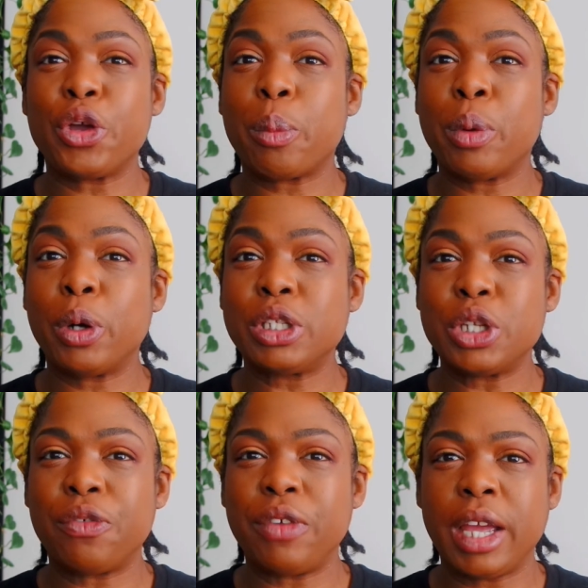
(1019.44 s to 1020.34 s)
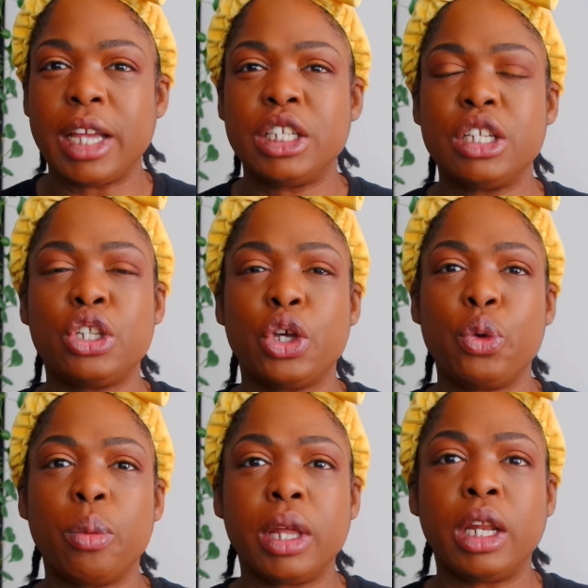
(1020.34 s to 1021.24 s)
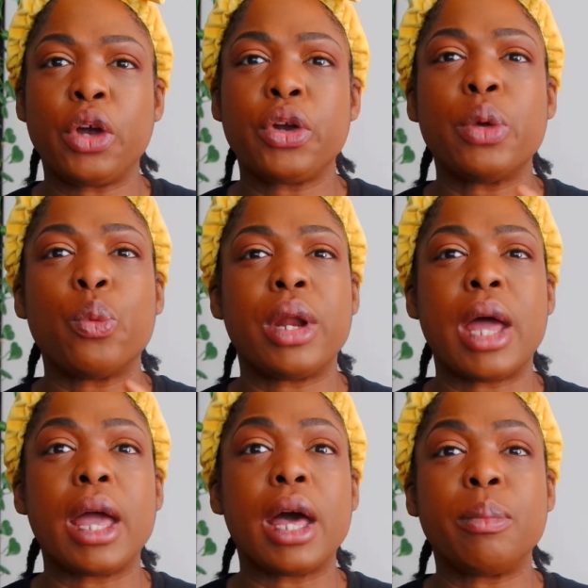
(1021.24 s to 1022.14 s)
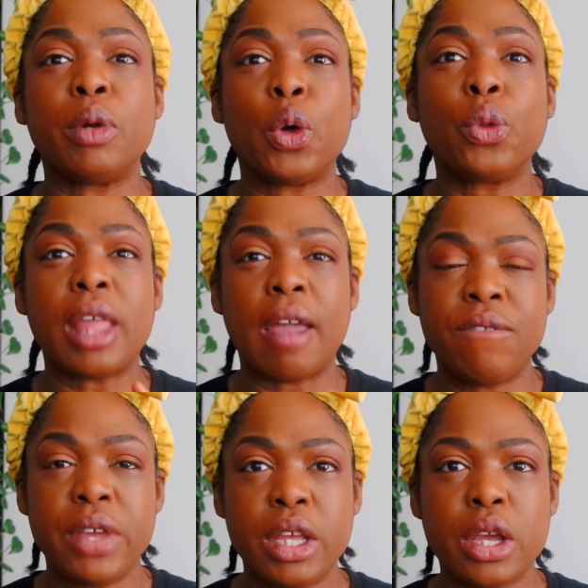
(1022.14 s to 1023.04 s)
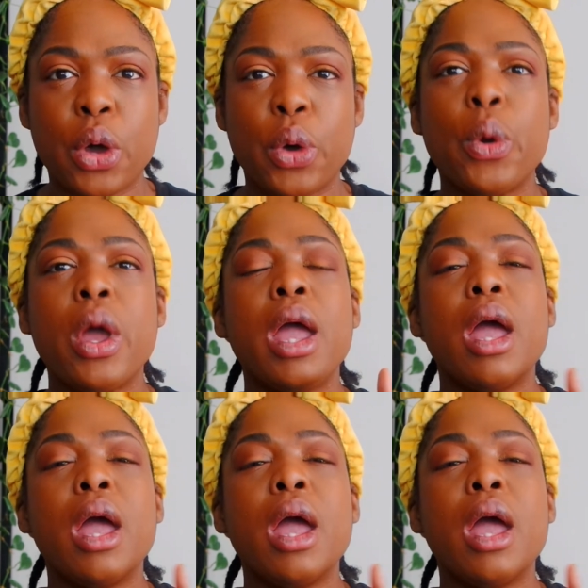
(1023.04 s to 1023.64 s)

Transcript: your post notifications so you will be alerted when I upload that video.